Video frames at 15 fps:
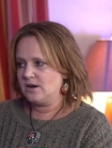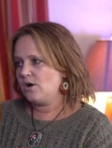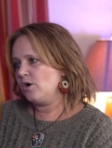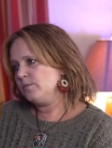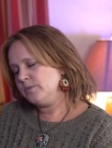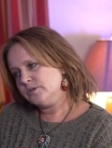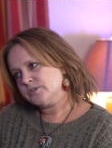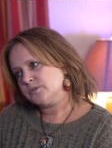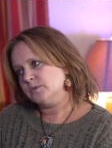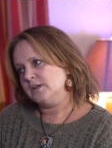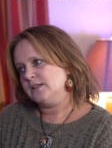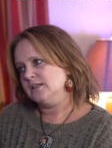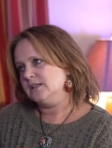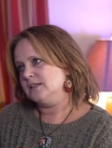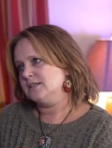It almost
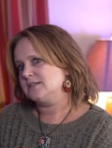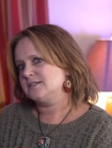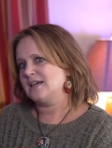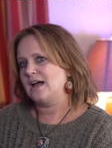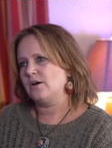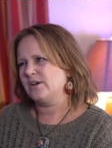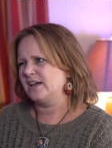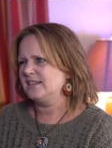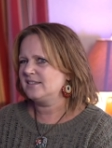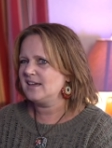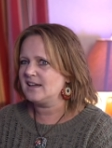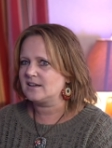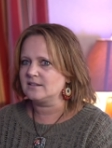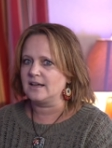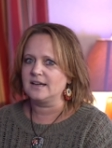would sound, I
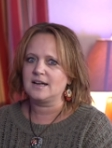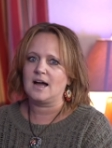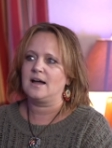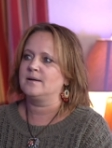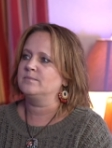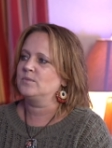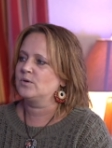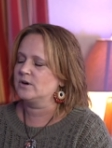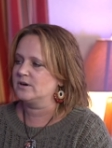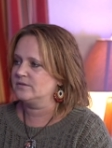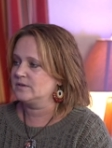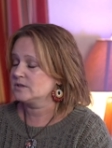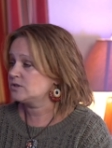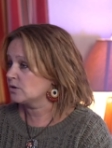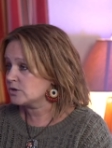think, like I'm more
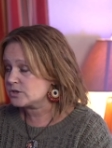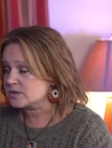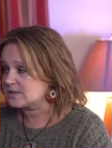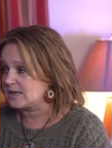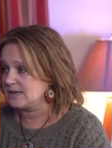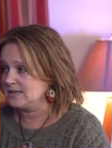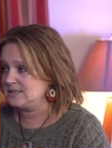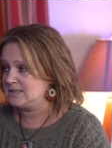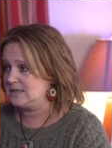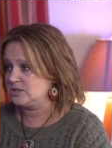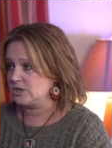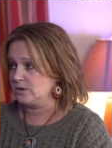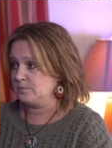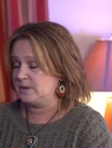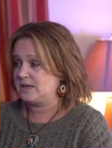of a social studies
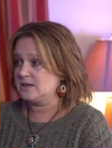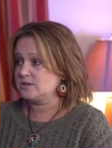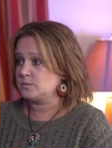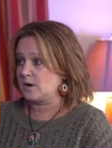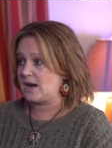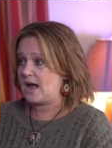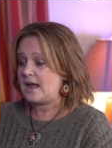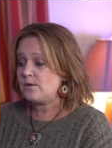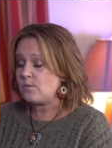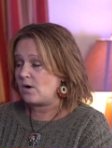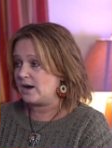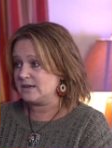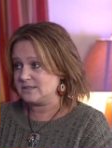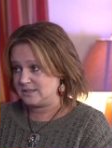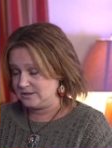teacher because what I
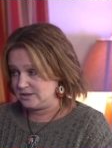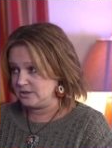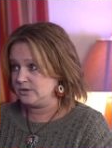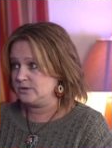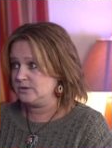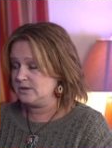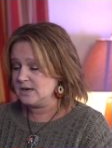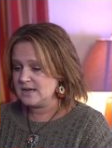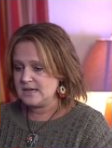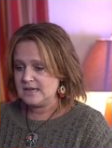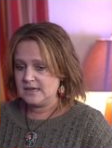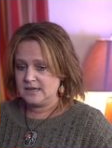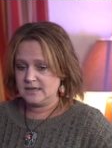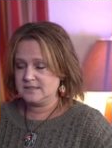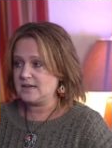want mm. to do
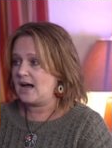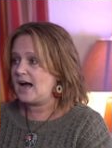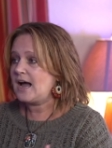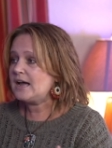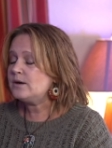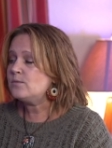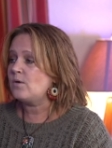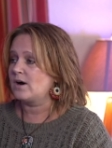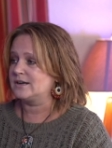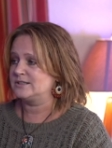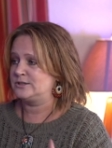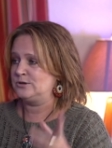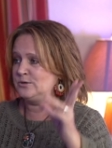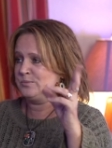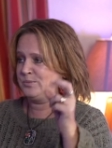is I want
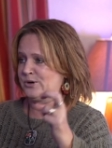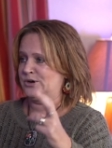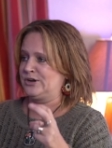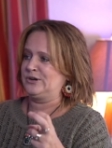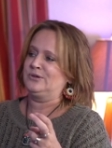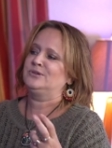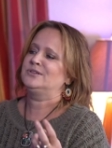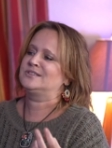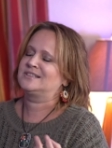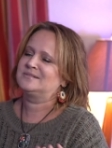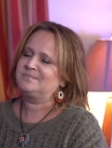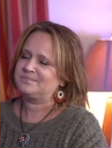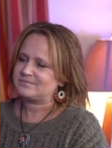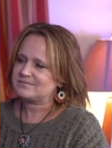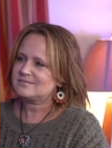to produce
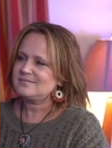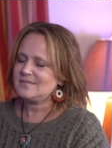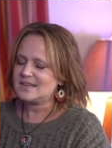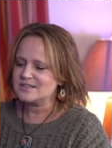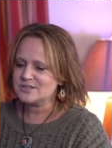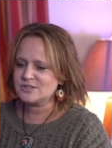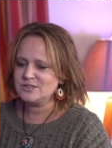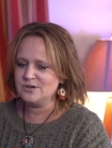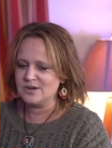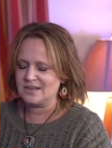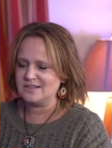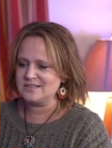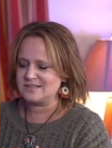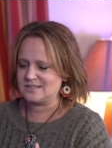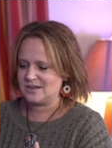mm.
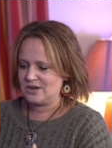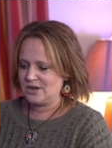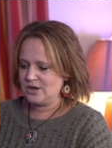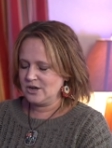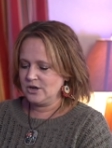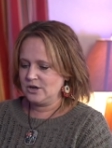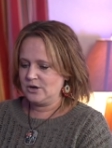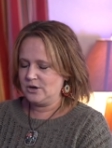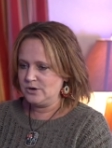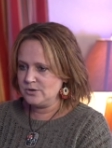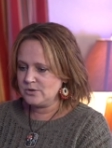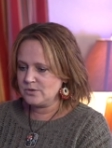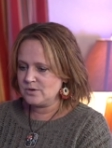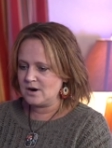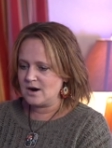students
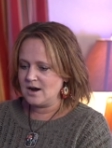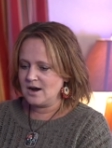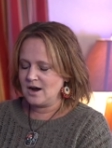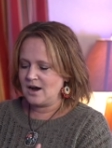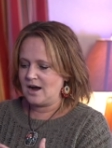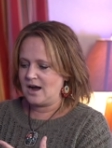who